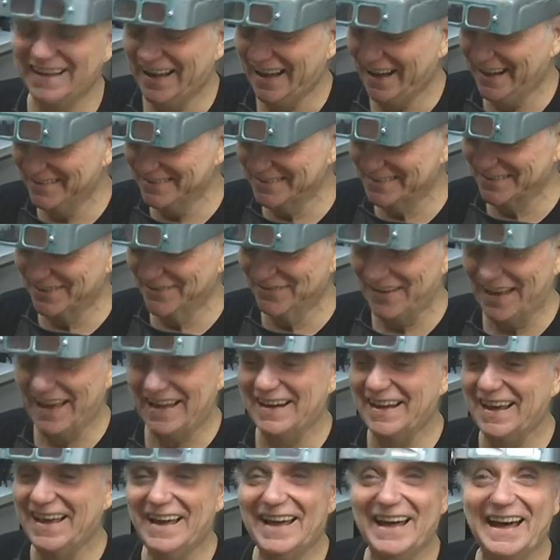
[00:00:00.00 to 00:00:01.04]
I'm so
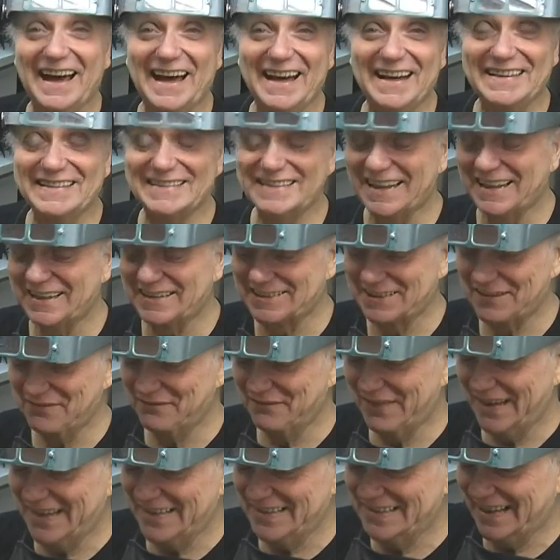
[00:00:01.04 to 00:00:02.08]
bad. Like I said, it's
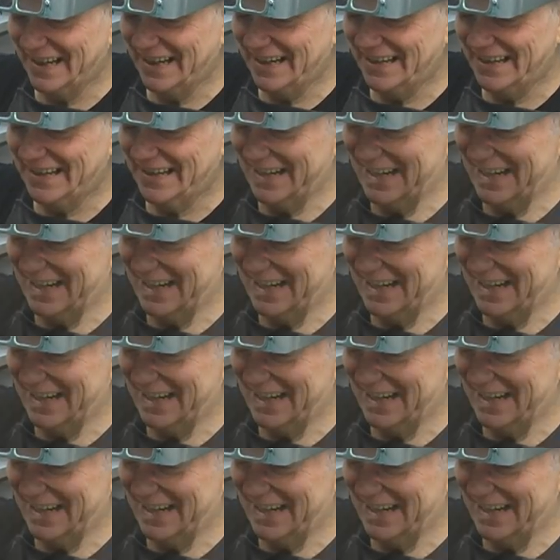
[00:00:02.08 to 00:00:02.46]
amazing I get